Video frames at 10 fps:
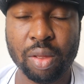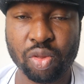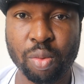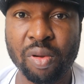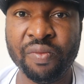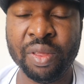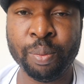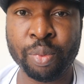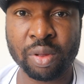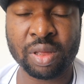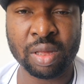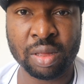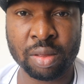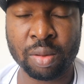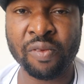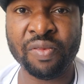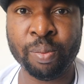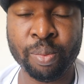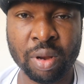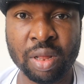some of the processes, some of the
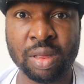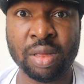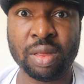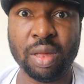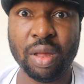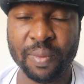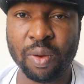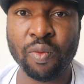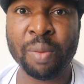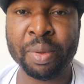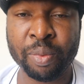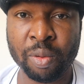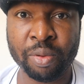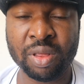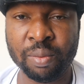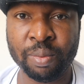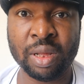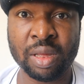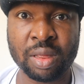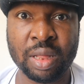policies that white people put in
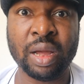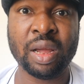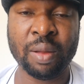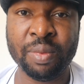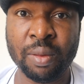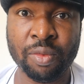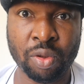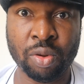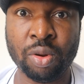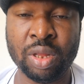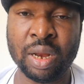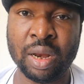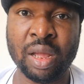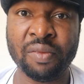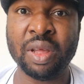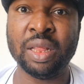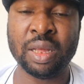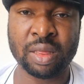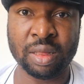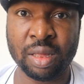place that help them to grow their life and
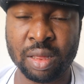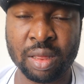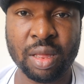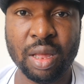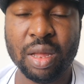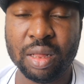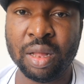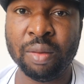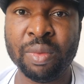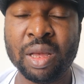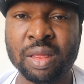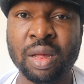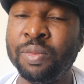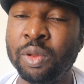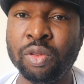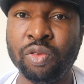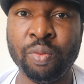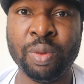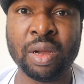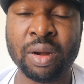their citizens, that makes them not to
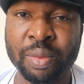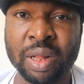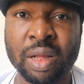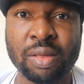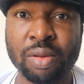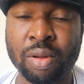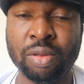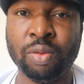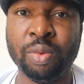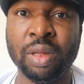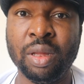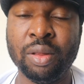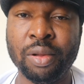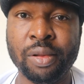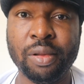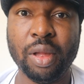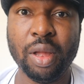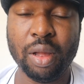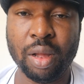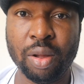be criminals or to be, you know,
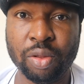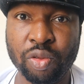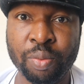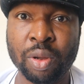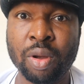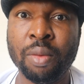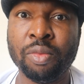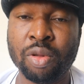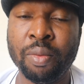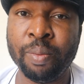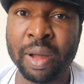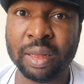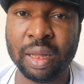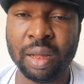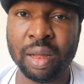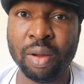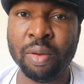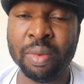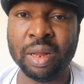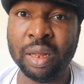or to become some bad
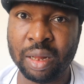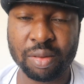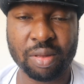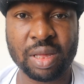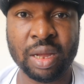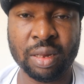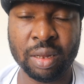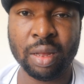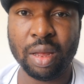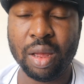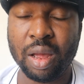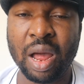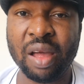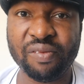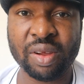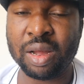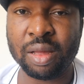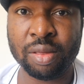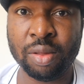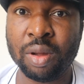omen in a society.
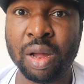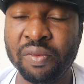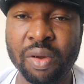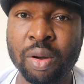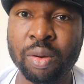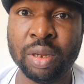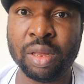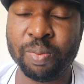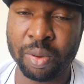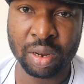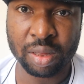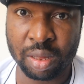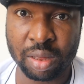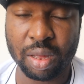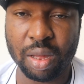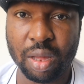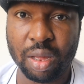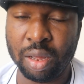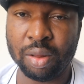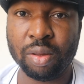Africans don't have all these policies.
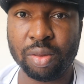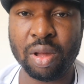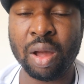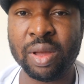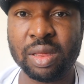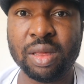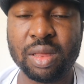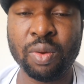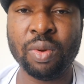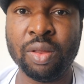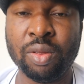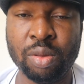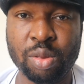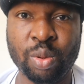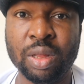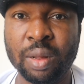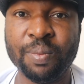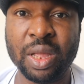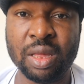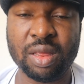You know, so our sister went to
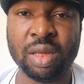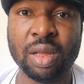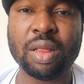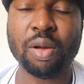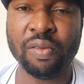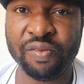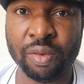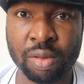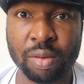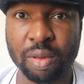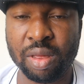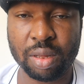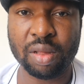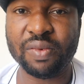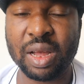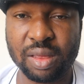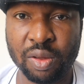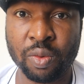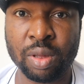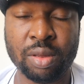Sweden and she gets confused. Instead of
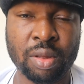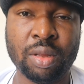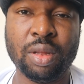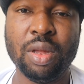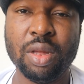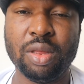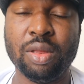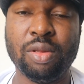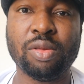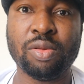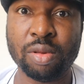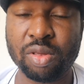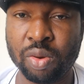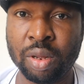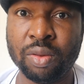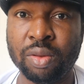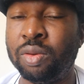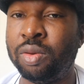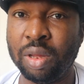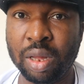asking questions, she just goes straight
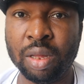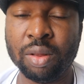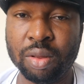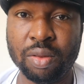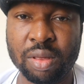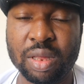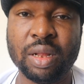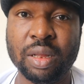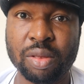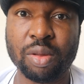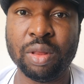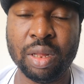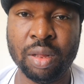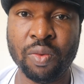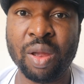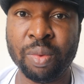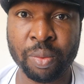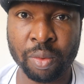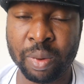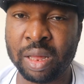to, you know, to start insulting the white
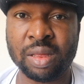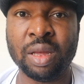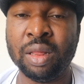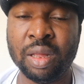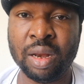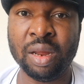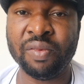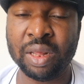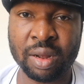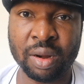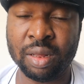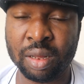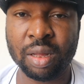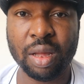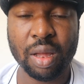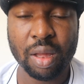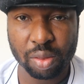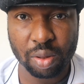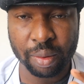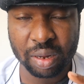people by saying they are living in credit.
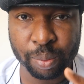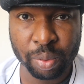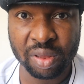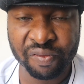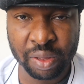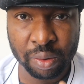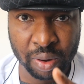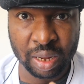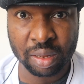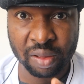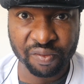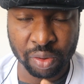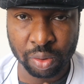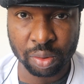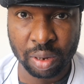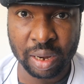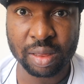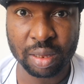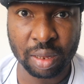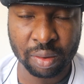So I'm going to put the video right now for you to
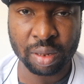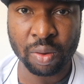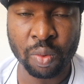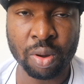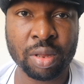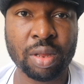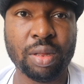listen and you're going to watch.